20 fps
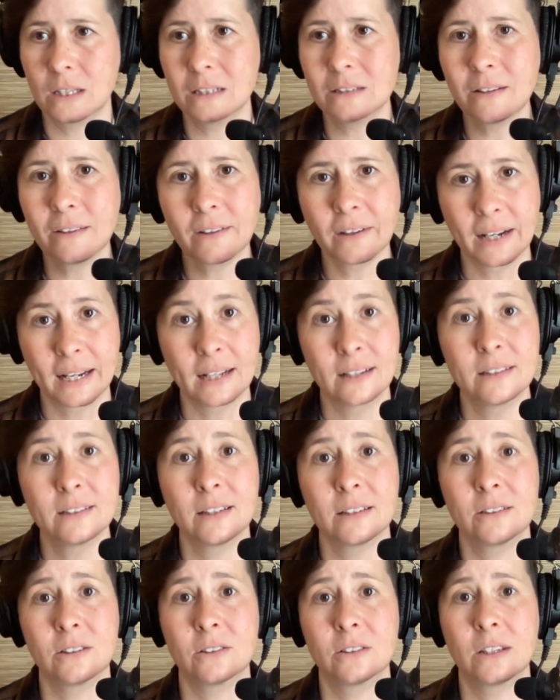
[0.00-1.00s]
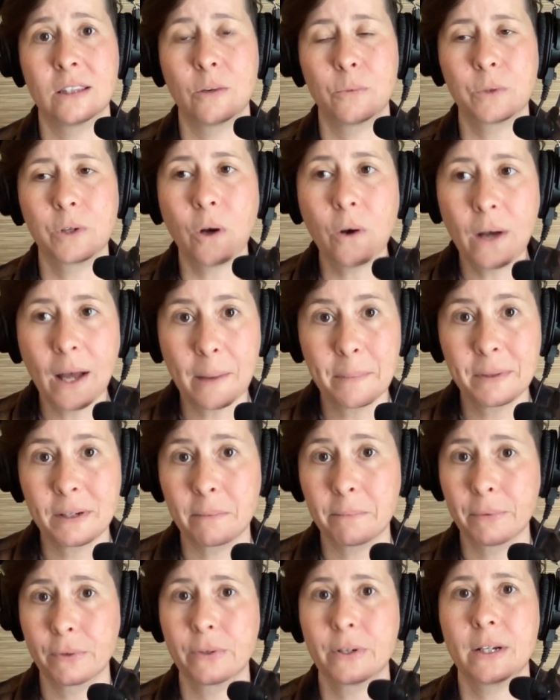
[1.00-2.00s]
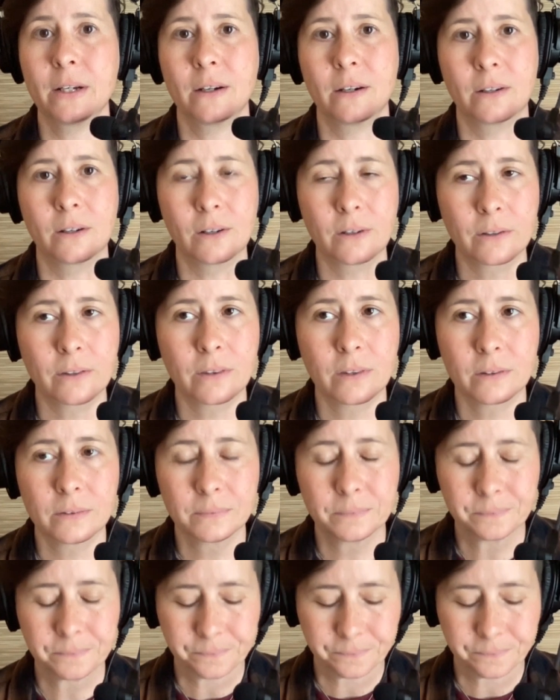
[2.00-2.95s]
These are their ancestors, and they were all happening pre Earth.